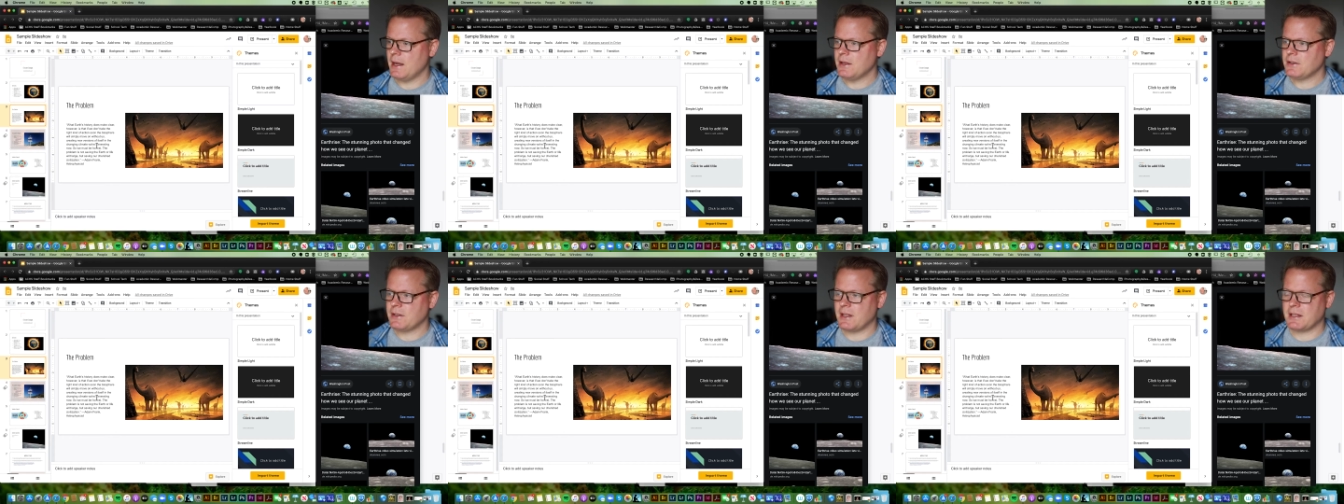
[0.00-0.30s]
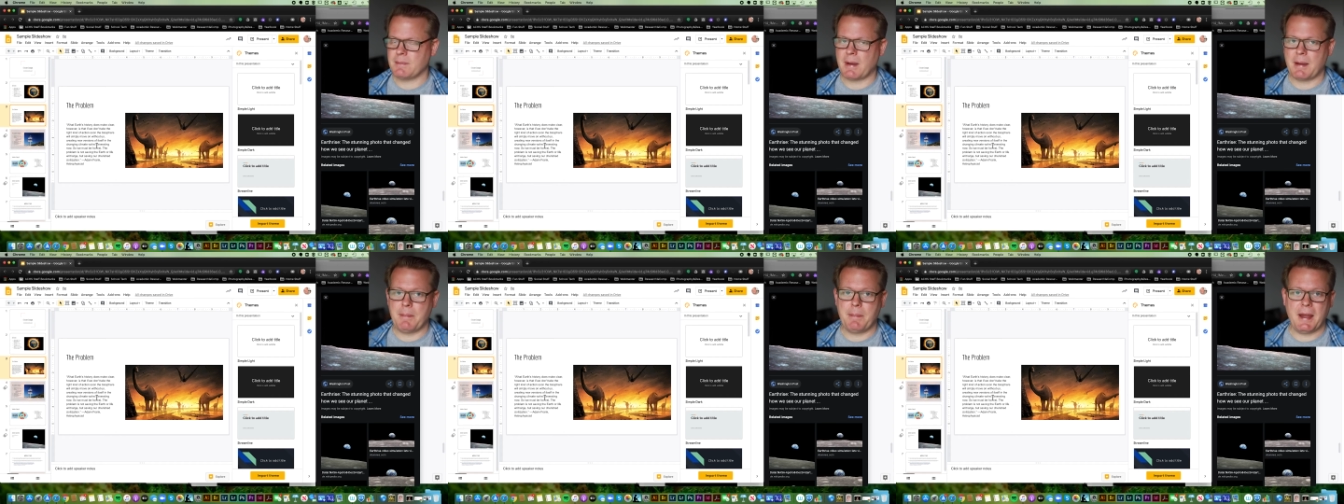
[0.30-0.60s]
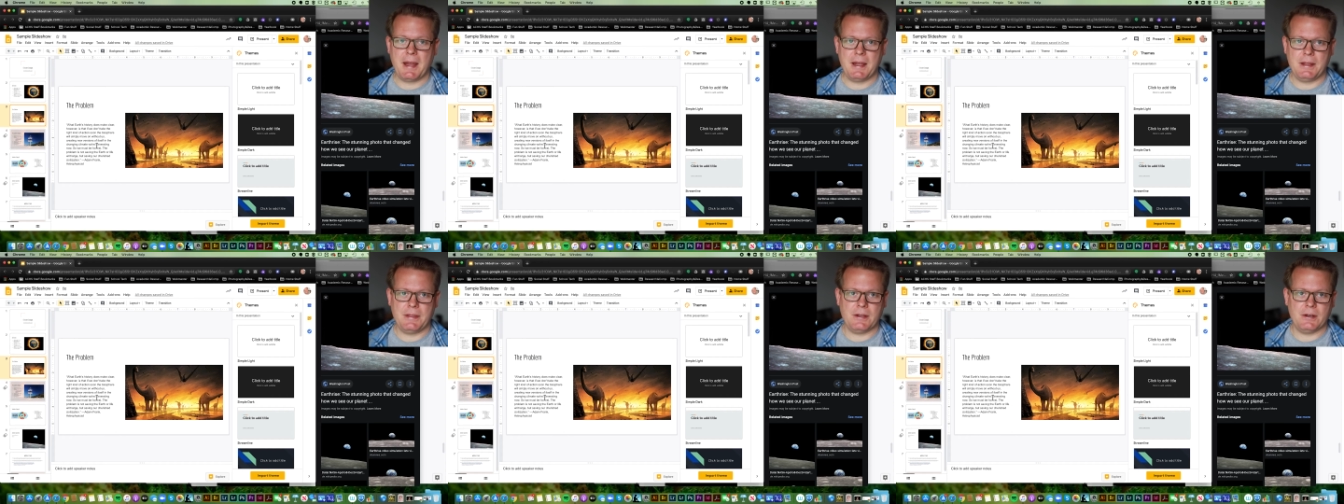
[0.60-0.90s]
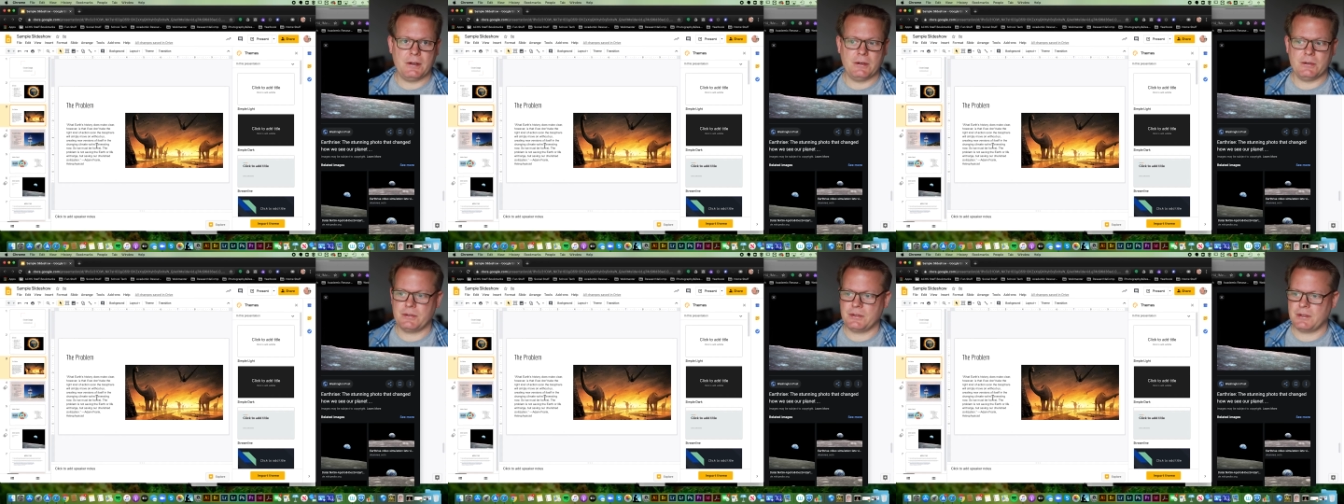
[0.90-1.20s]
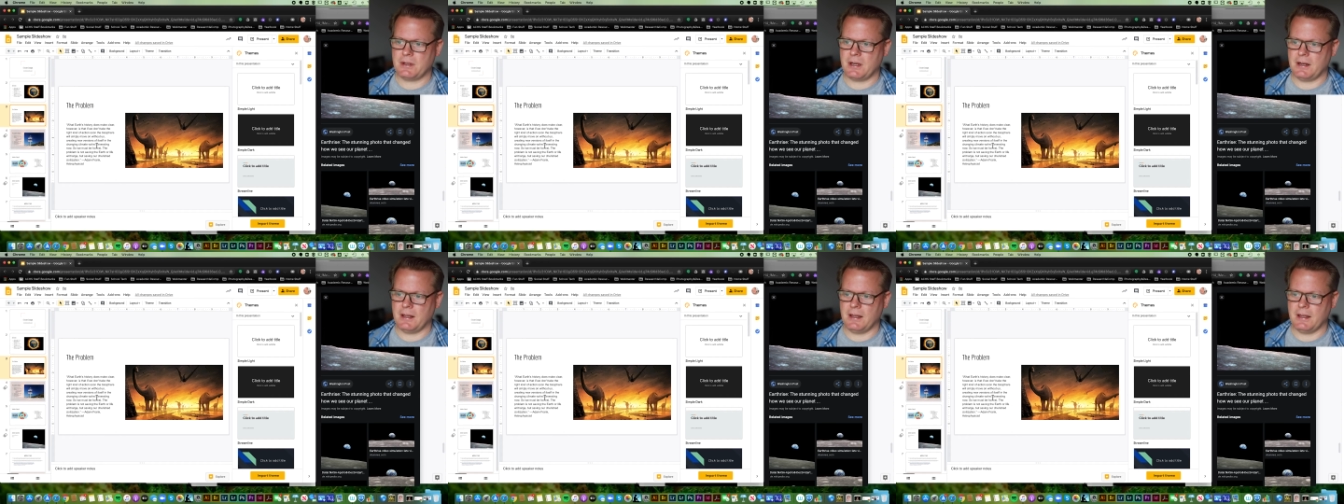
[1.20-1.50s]
So that's my pathos,
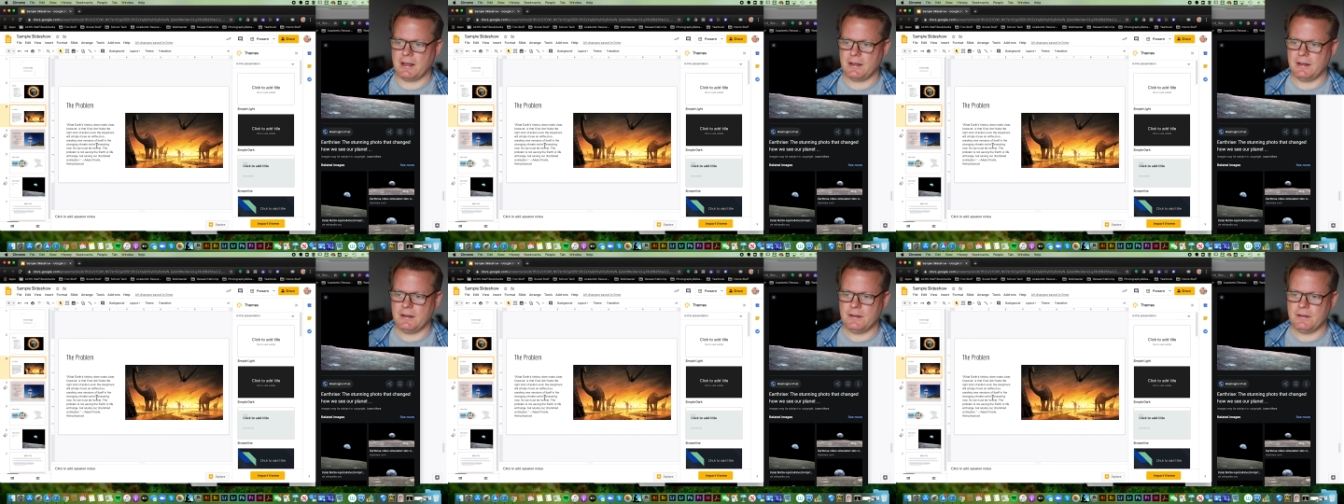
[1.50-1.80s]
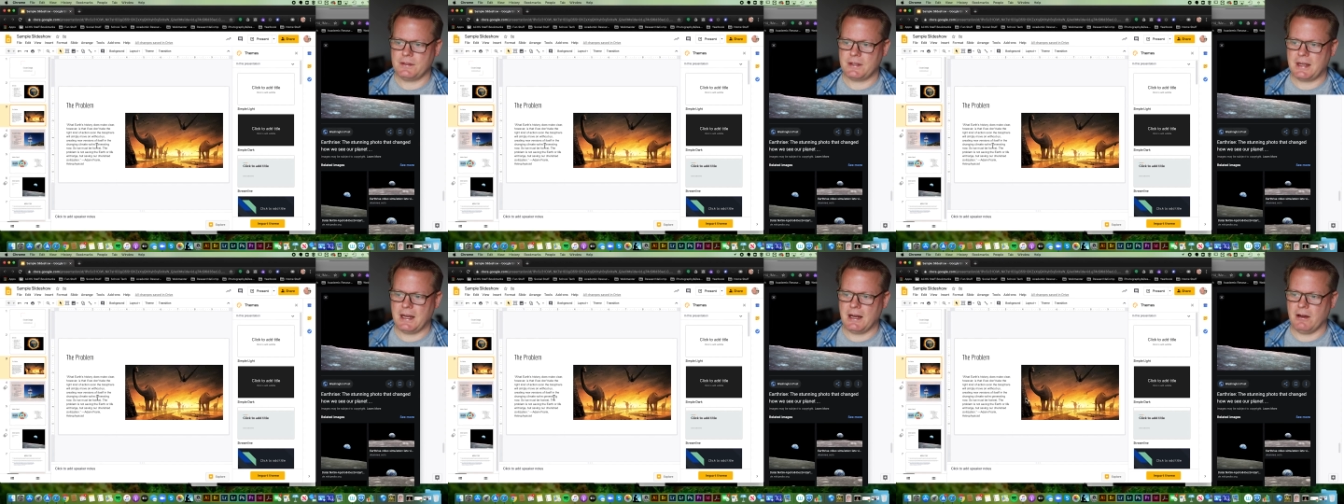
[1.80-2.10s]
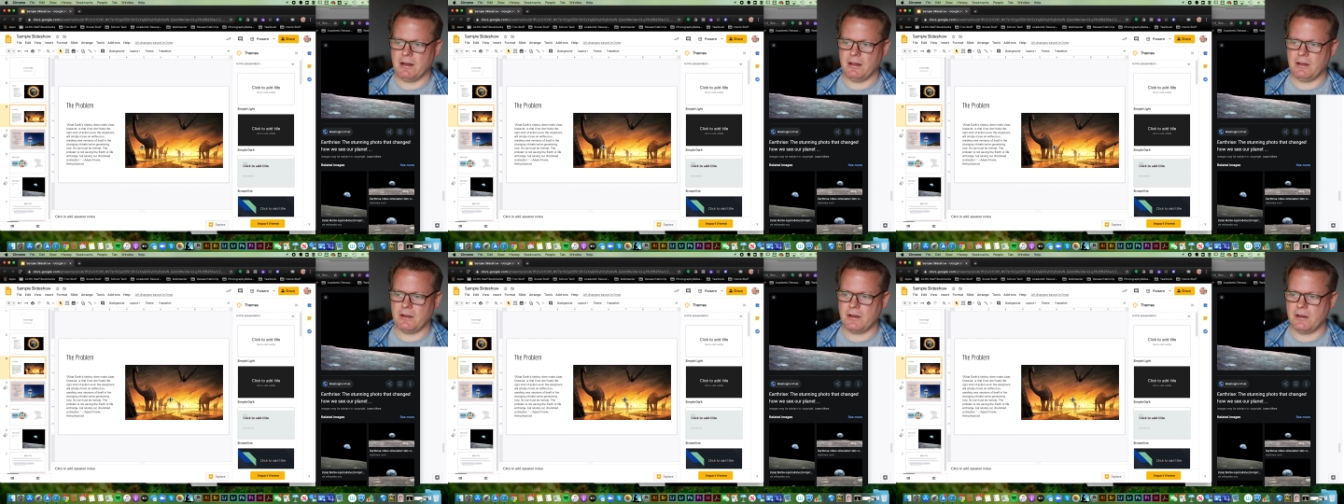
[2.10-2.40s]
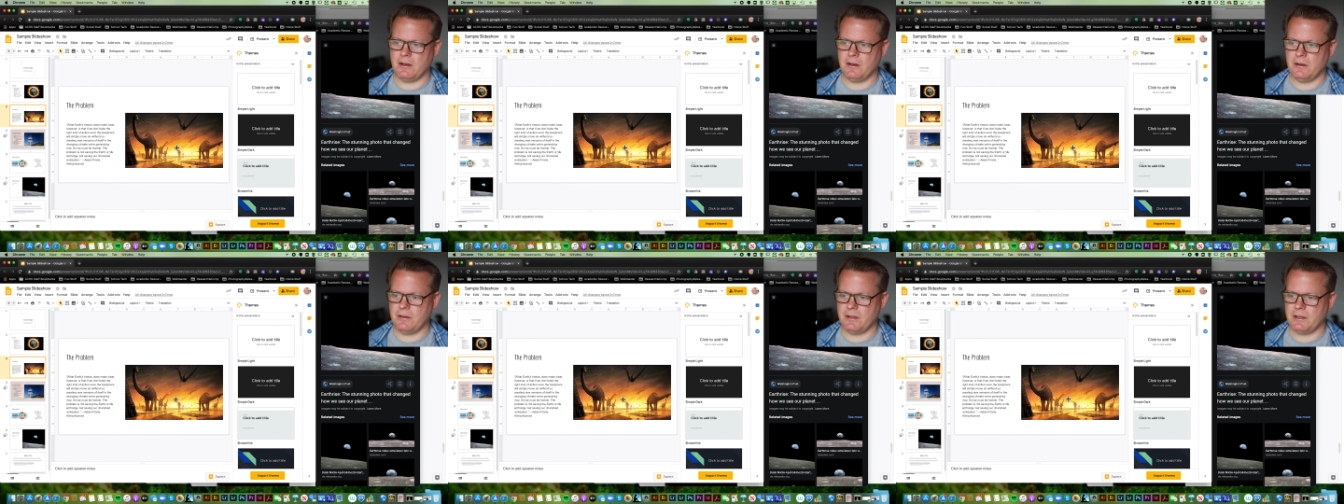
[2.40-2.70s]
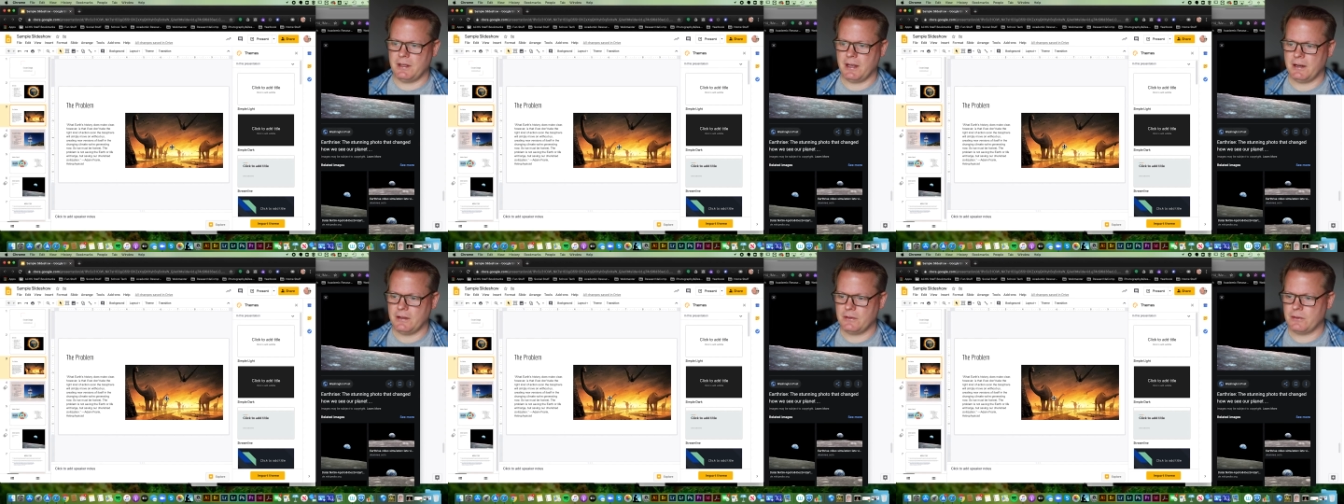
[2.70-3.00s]
kind of like scary. Look at, oh, the
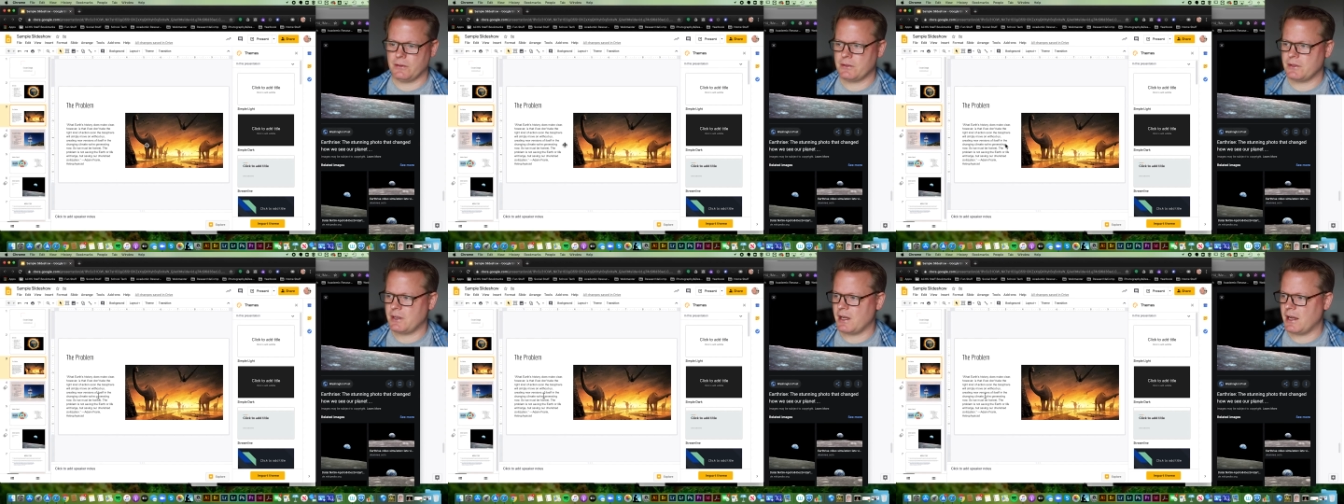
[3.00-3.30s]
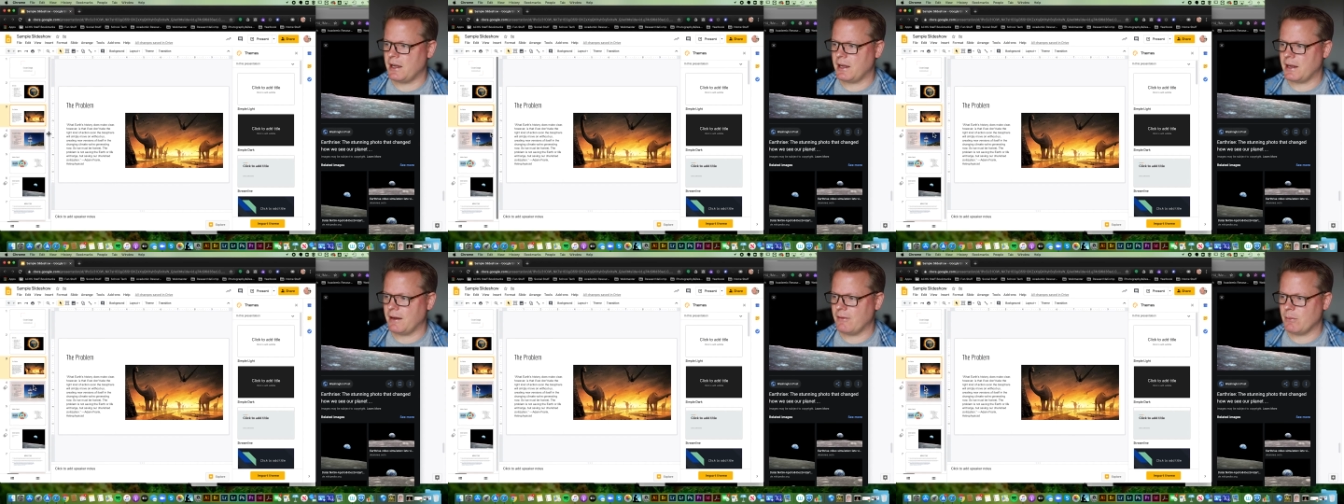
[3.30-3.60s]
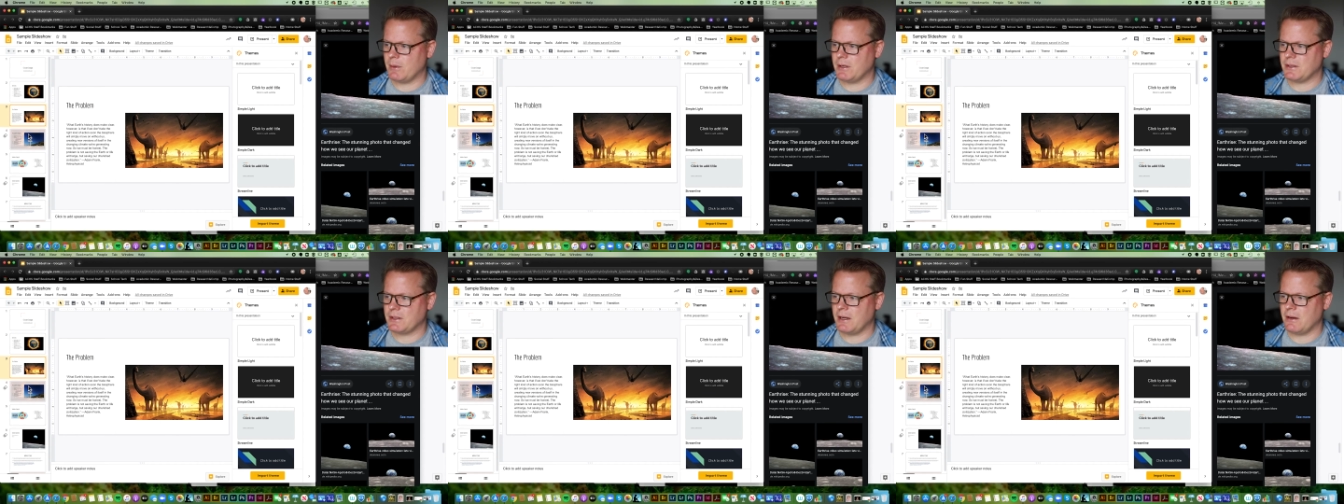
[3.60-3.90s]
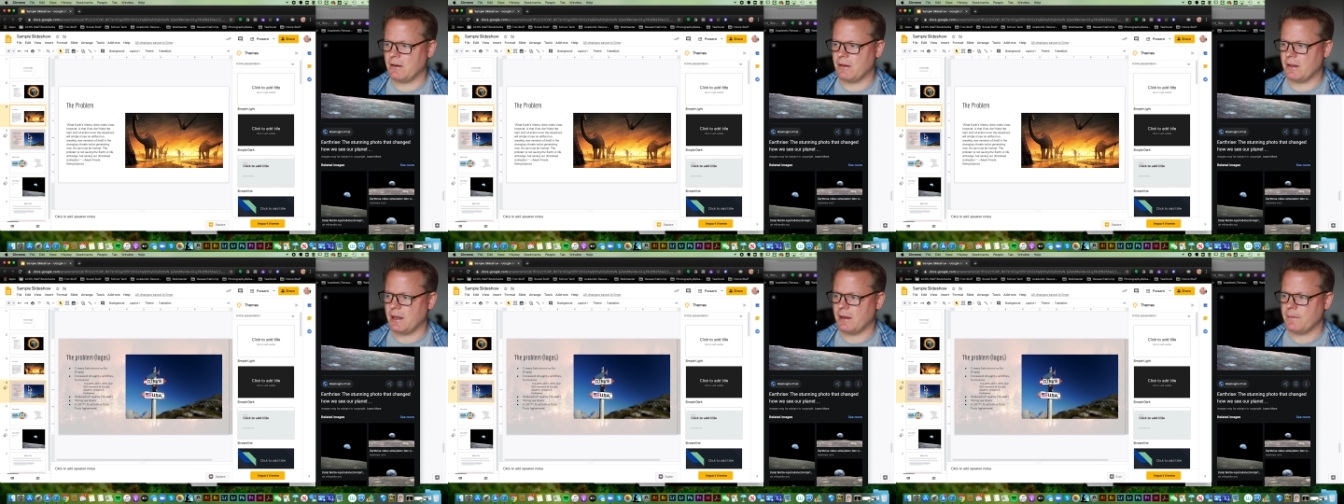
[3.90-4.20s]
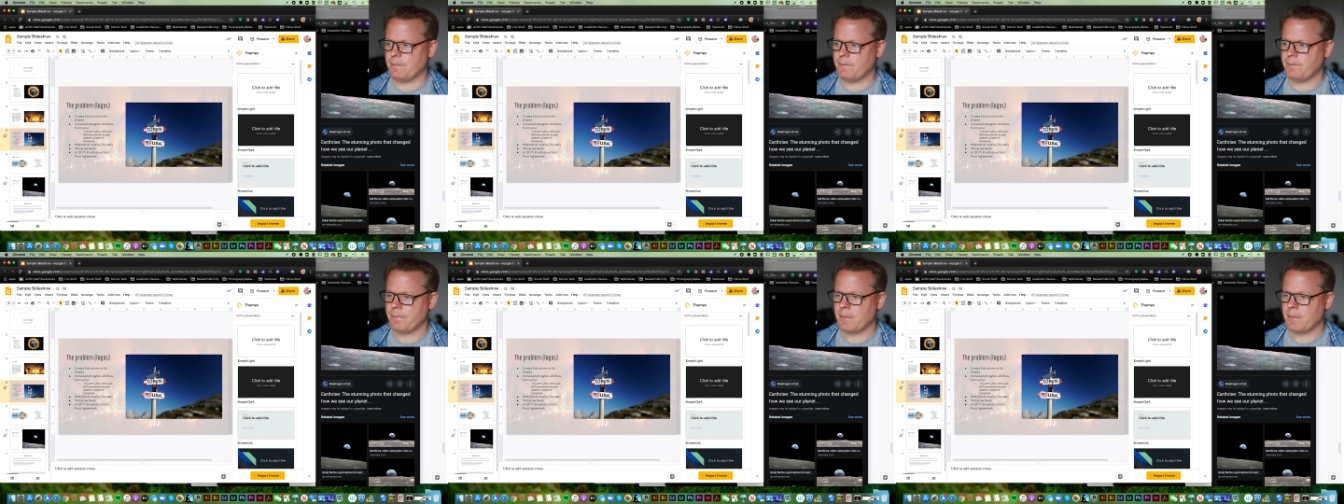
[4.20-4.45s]
dinosaur's dying. Everybody's scared of that.